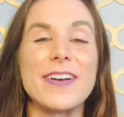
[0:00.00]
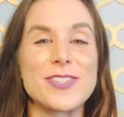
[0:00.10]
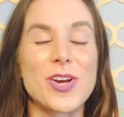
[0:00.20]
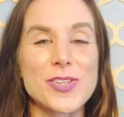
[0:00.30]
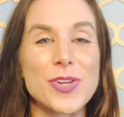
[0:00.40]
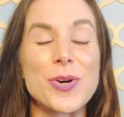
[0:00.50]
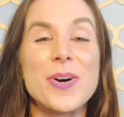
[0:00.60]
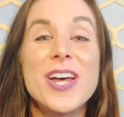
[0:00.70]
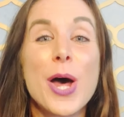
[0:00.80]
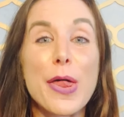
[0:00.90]
It's
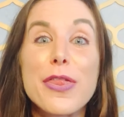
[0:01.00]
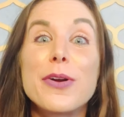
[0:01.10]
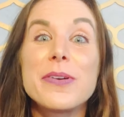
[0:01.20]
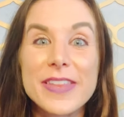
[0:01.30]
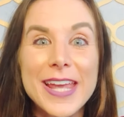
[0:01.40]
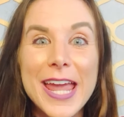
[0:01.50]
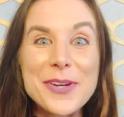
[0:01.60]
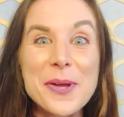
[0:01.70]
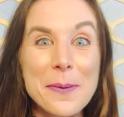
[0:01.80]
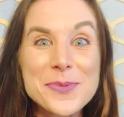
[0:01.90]
also a third of the
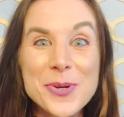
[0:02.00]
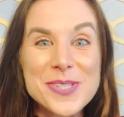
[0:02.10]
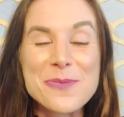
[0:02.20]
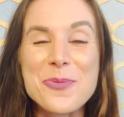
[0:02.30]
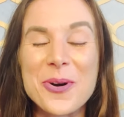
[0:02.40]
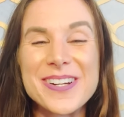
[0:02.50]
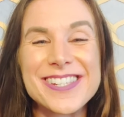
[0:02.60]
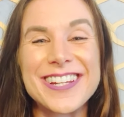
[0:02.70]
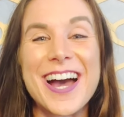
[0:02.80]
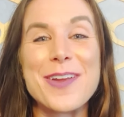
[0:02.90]
kingdom, so it's important
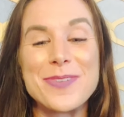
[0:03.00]
to God.